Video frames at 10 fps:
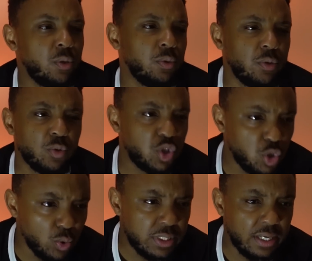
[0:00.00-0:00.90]
He was
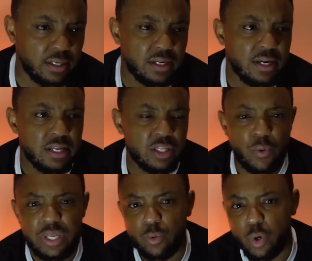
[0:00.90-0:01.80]
shooting, the
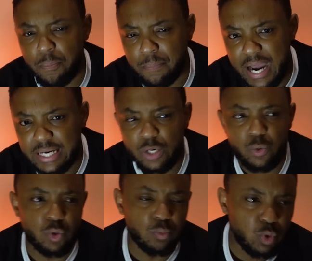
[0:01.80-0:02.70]
way they were combining
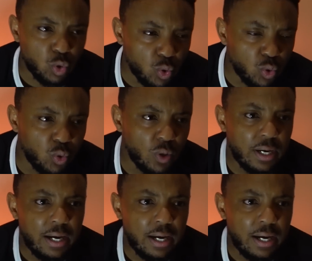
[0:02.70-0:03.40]
with Umdu.